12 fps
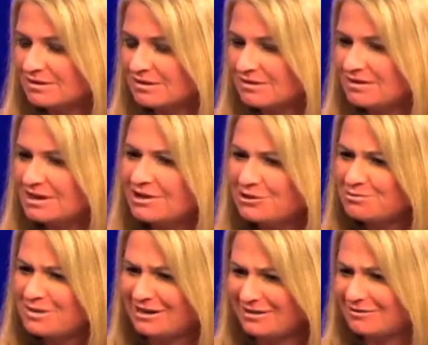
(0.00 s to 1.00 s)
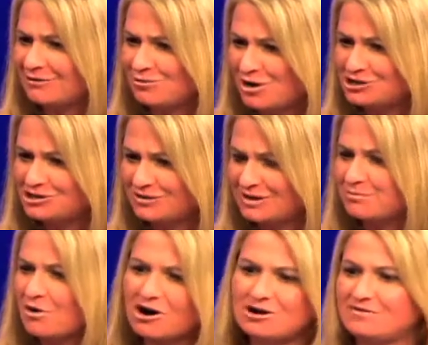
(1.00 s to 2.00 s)
the other big question,
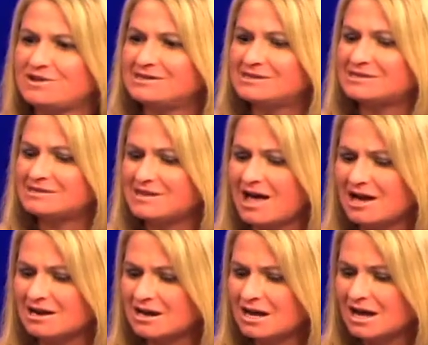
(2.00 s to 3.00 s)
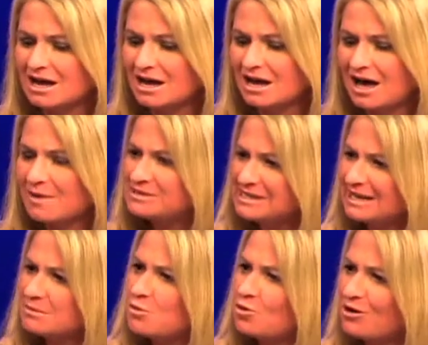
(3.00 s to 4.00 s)
part of this, is that I'm
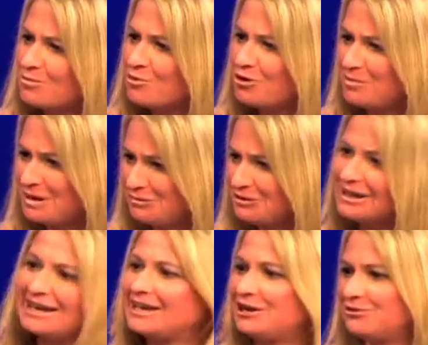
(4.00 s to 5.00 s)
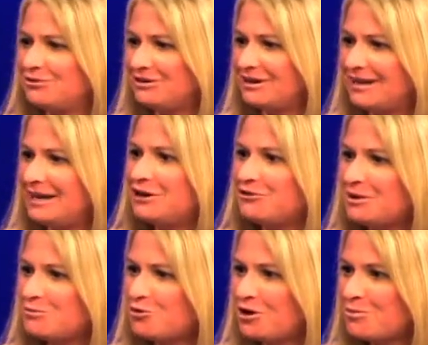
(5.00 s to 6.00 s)
seeing more and more people like you, hearing
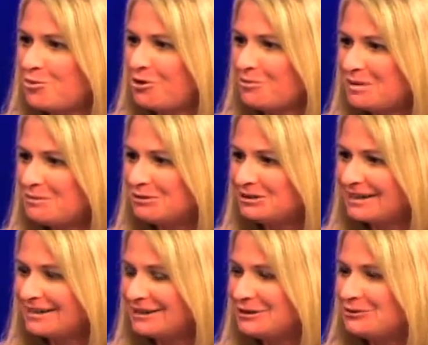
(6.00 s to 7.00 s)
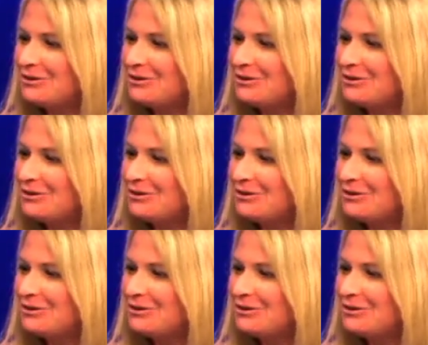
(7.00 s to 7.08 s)
more and more people like you.